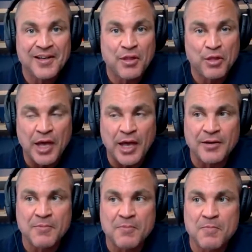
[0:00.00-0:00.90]

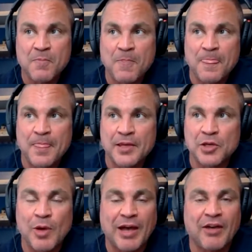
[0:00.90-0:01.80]
then
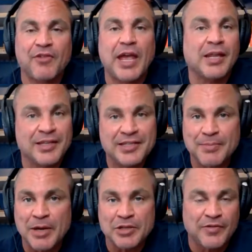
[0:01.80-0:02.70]
you have endless
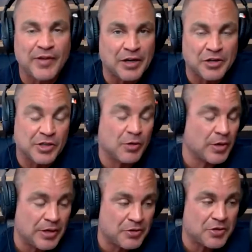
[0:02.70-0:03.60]
amounts of energy or
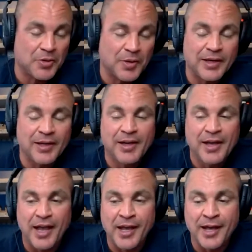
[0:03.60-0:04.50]
near to it,
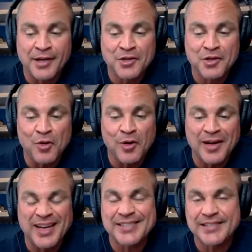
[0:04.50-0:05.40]
and
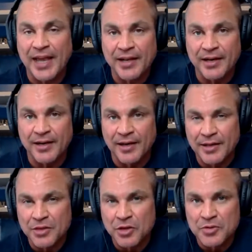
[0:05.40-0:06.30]
you're excited and
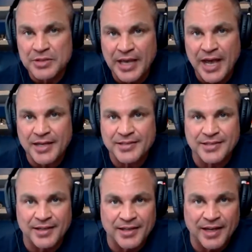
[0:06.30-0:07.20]

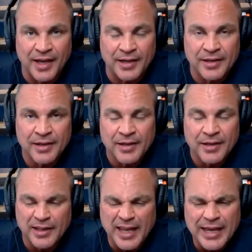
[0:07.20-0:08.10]
enthusiastic and
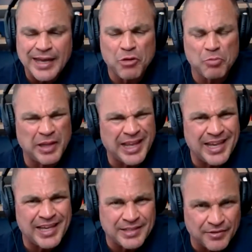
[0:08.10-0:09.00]
laying out
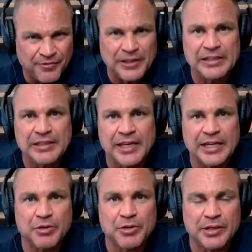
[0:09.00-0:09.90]
plans and feeling
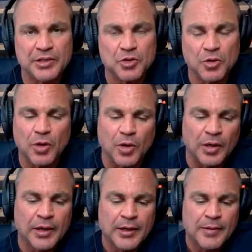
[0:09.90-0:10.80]
like you're in
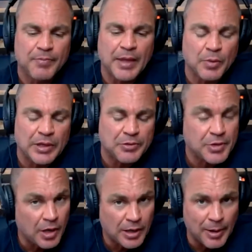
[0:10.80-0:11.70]
control. And when you
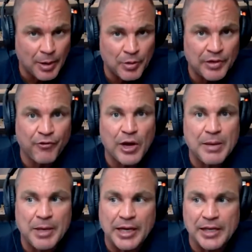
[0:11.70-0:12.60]
talk about
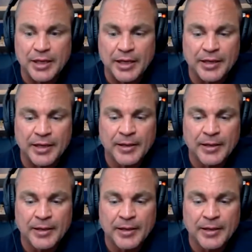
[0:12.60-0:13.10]
reframing, I think